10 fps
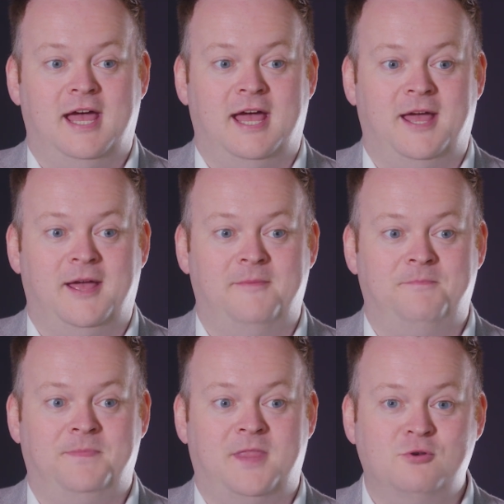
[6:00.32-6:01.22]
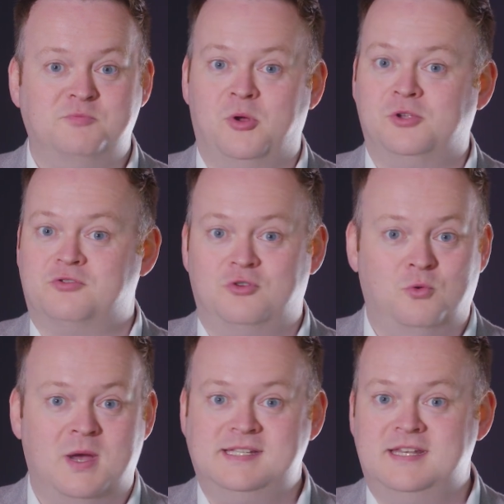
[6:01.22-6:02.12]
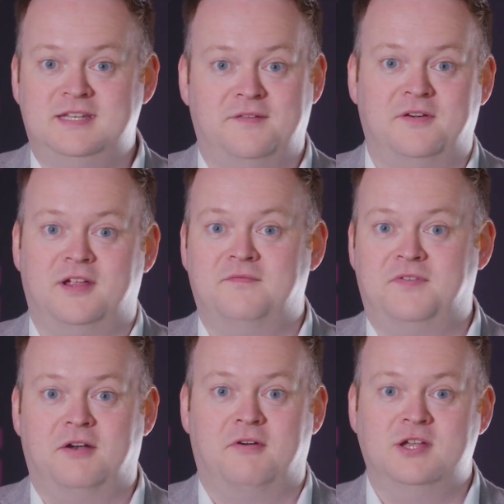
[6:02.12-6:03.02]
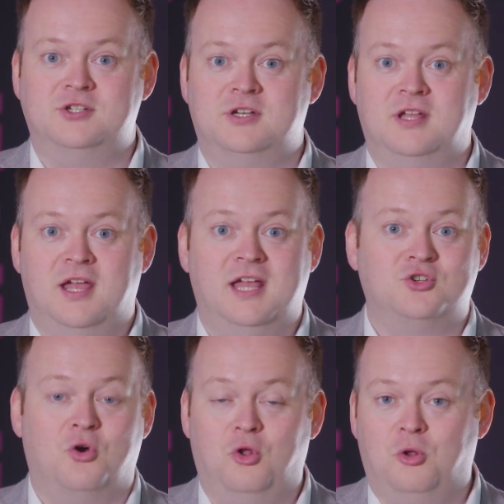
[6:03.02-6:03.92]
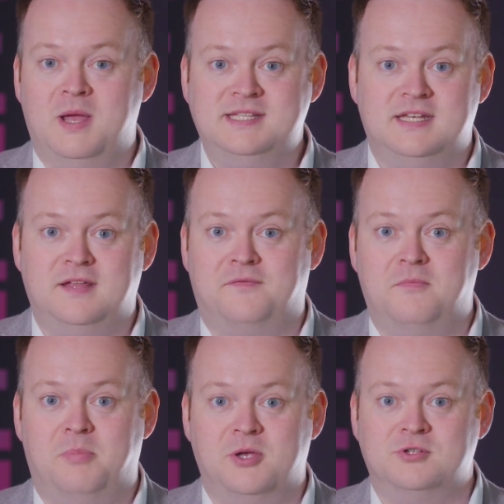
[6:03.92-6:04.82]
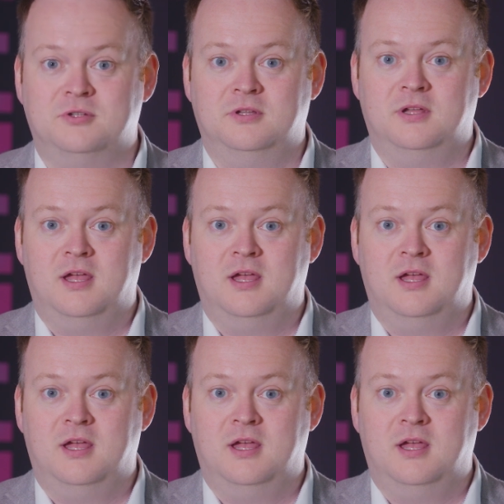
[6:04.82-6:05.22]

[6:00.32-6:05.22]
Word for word: Um, those balls are always in a different configuration. It's always a different puzzle.